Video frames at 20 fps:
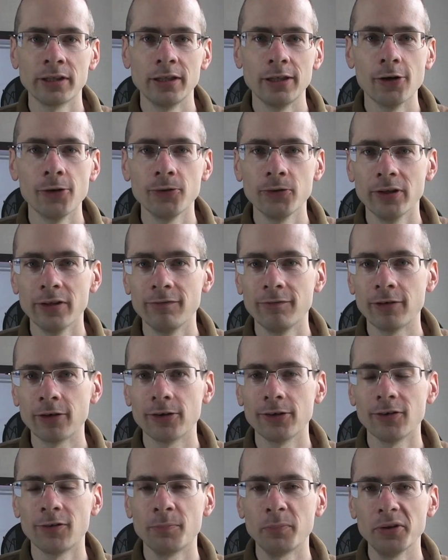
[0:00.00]
know that
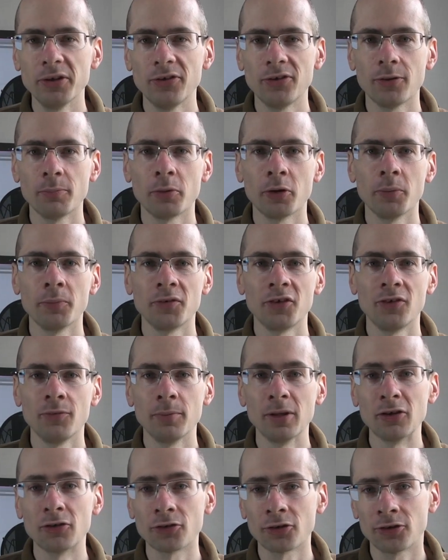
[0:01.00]
various police departments
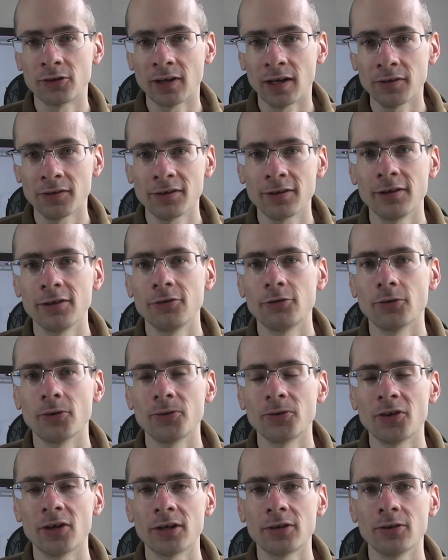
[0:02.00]
have been testing
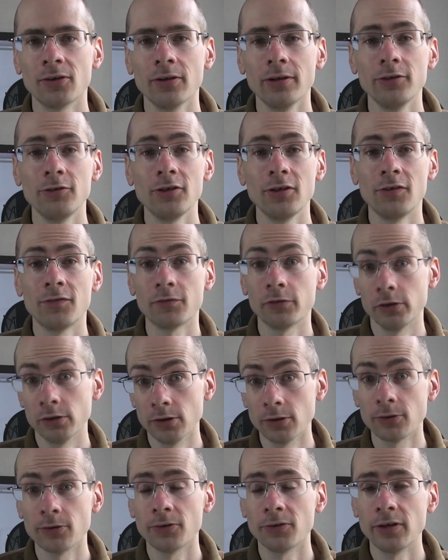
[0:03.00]
drone technologies for
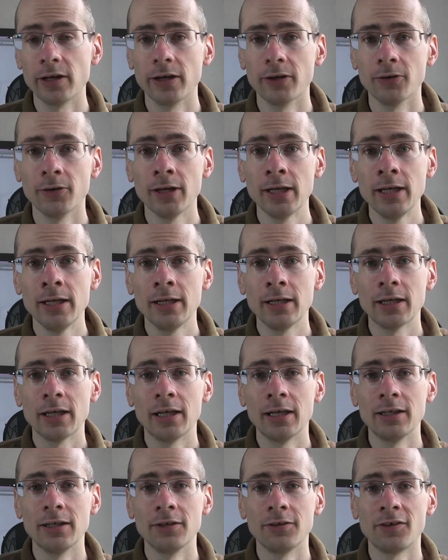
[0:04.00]
years now,
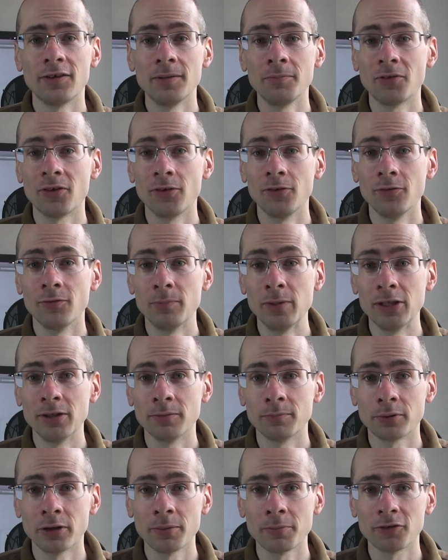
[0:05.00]
and it seems to have
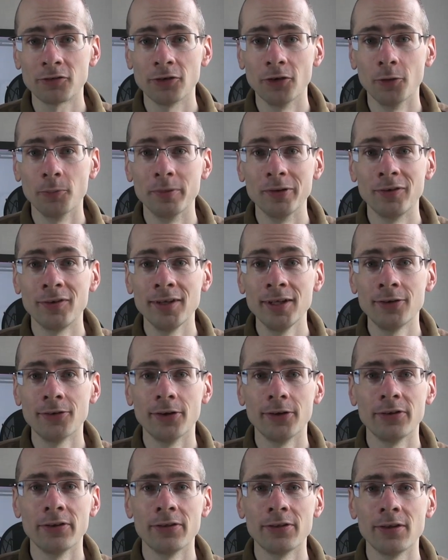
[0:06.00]
been pretty much an open
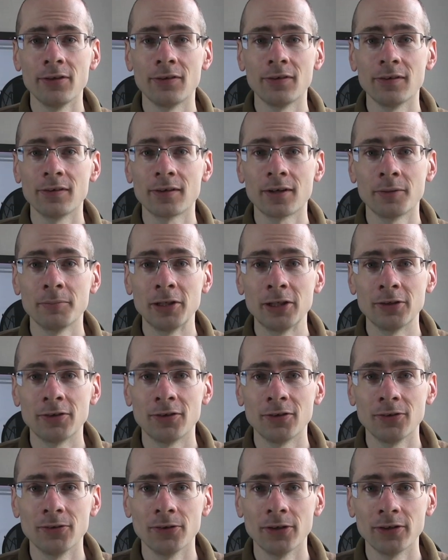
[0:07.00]
secret that this is coming
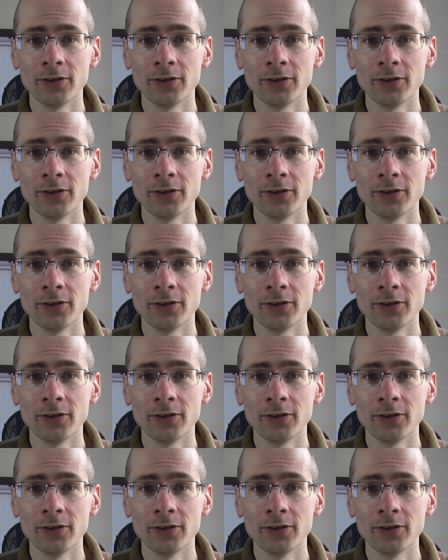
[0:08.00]
to